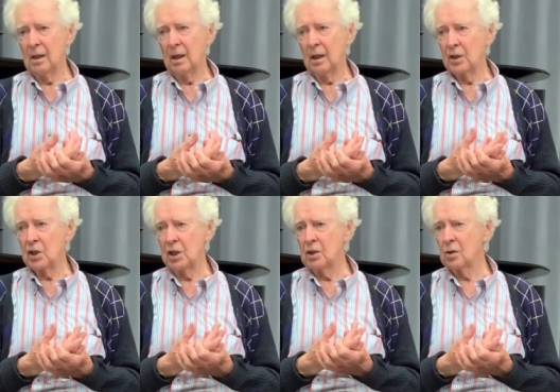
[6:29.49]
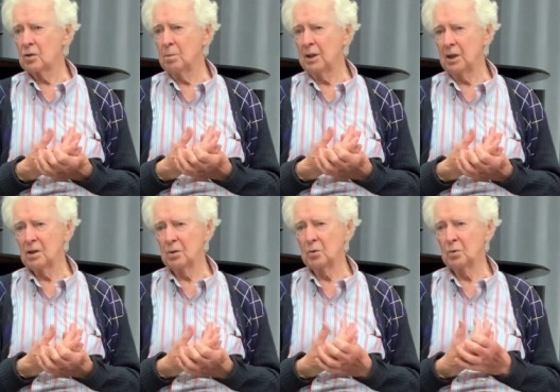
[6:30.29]
And she took me
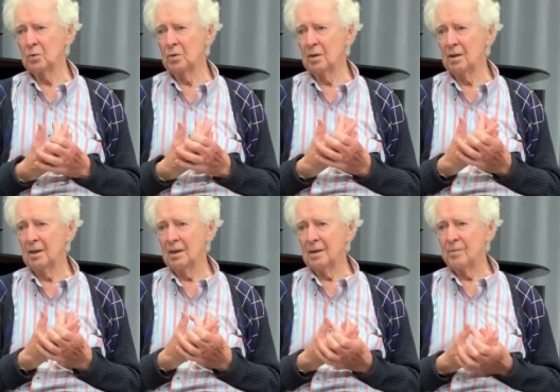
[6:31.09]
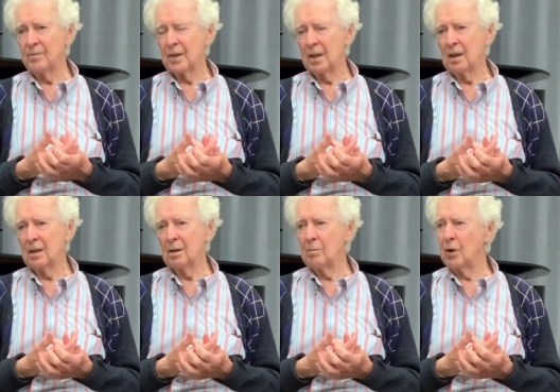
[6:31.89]
to
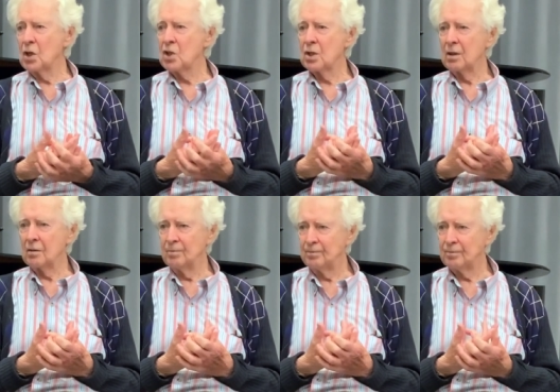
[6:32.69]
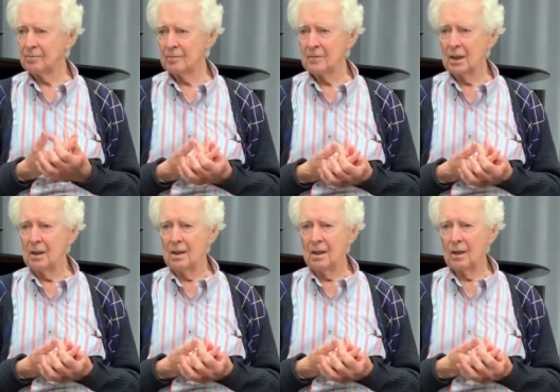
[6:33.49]
Boston,
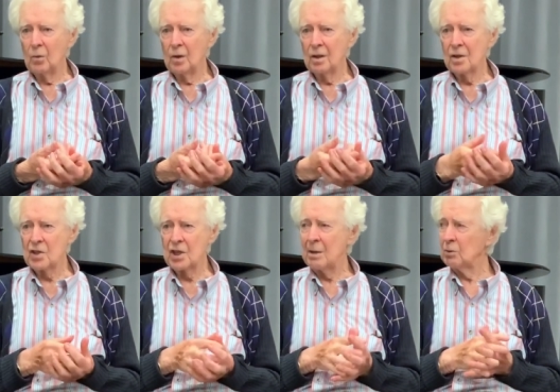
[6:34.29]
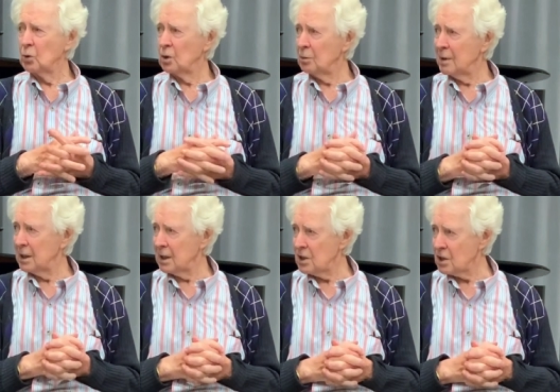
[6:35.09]
where Samuel
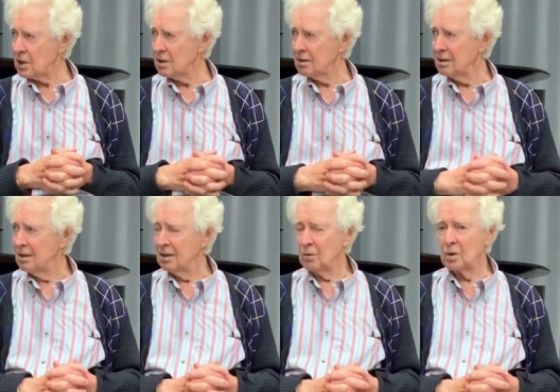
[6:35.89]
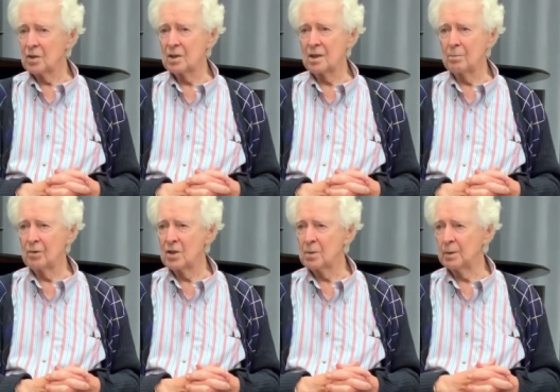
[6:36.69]
Mays was the
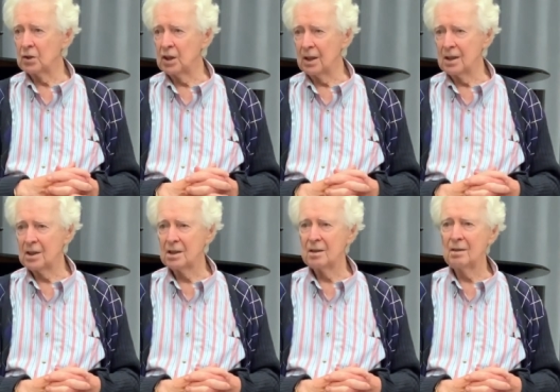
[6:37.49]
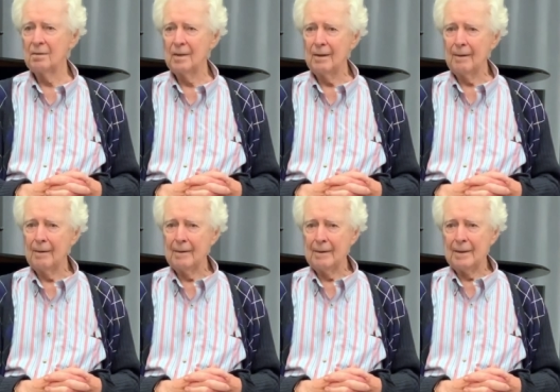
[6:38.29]
principal cellist,
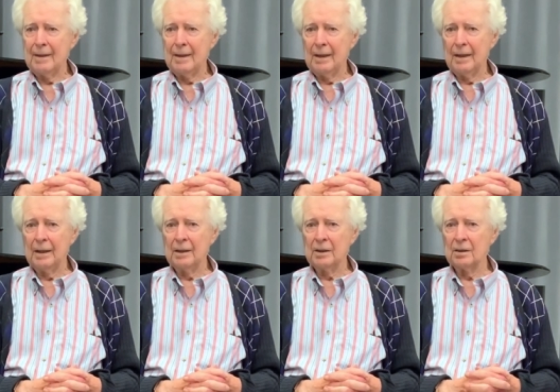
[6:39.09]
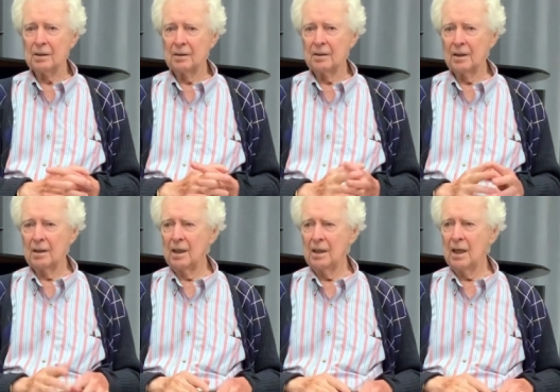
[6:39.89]
and
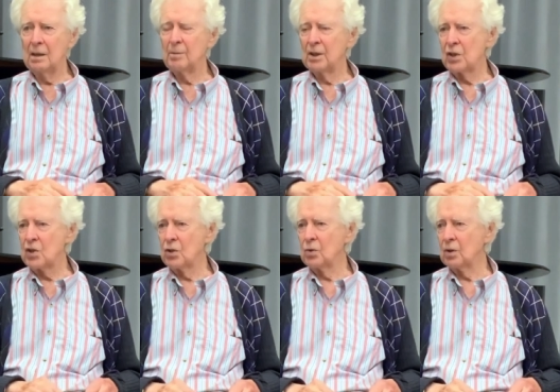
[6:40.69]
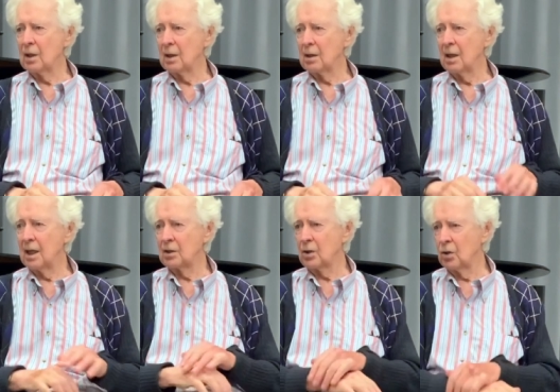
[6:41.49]
he had been a student
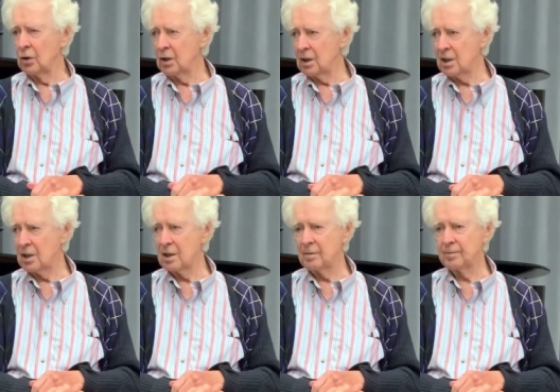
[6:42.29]
at Curtis.